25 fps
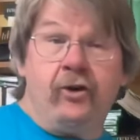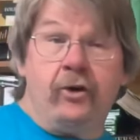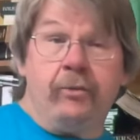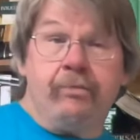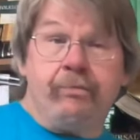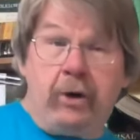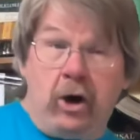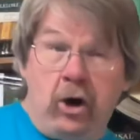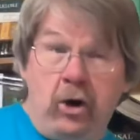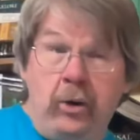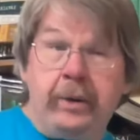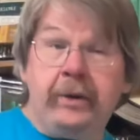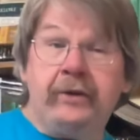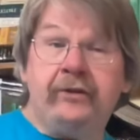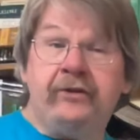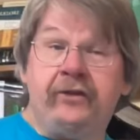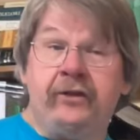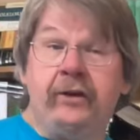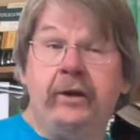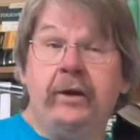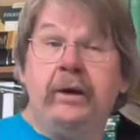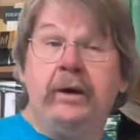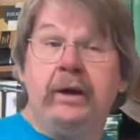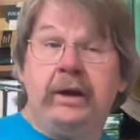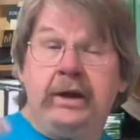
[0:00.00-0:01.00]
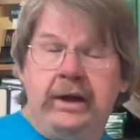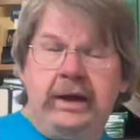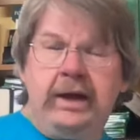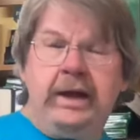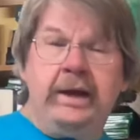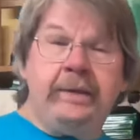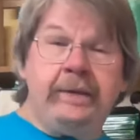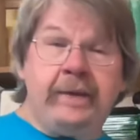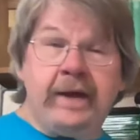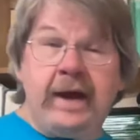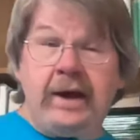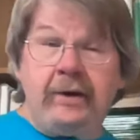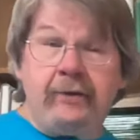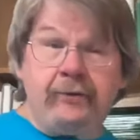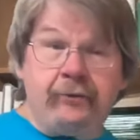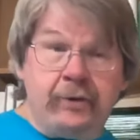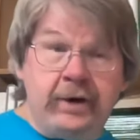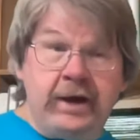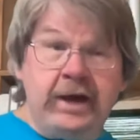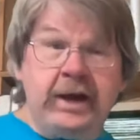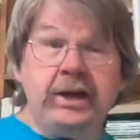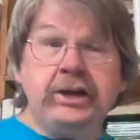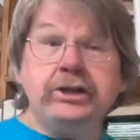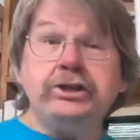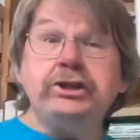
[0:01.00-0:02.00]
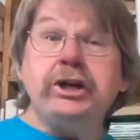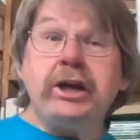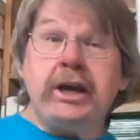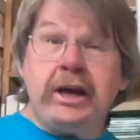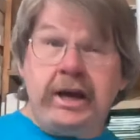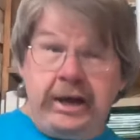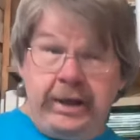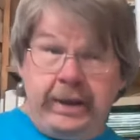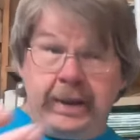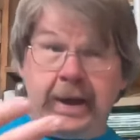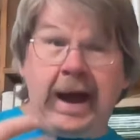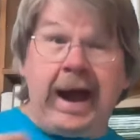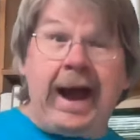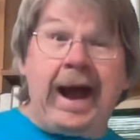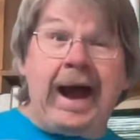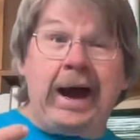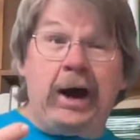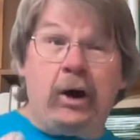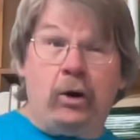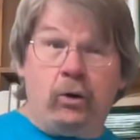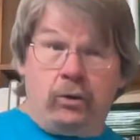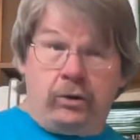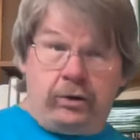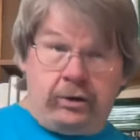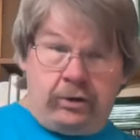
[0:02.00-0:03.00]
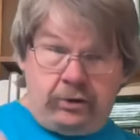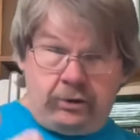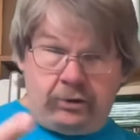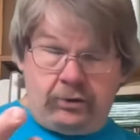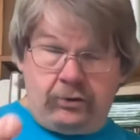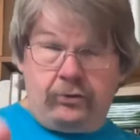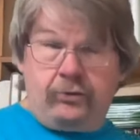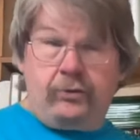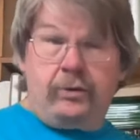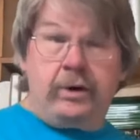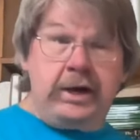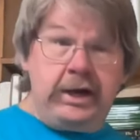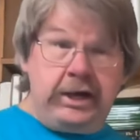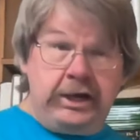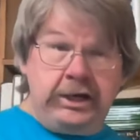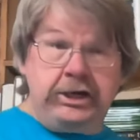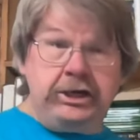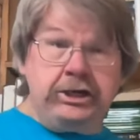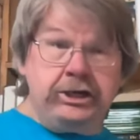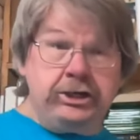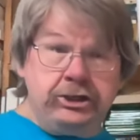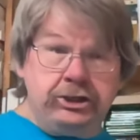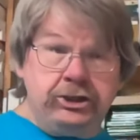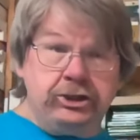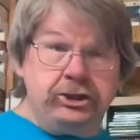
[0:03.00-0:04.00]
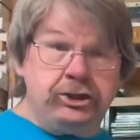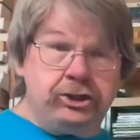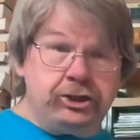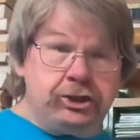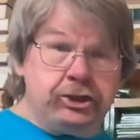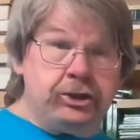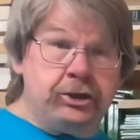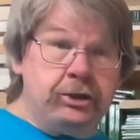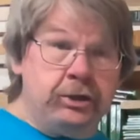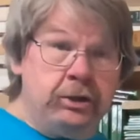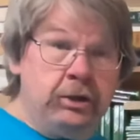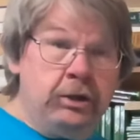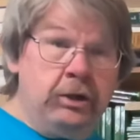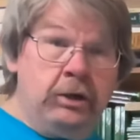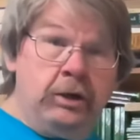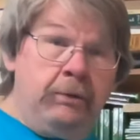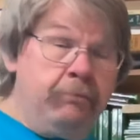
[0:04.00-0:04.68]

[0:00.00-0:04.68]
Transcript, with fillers: Your opponents in that range, in our range,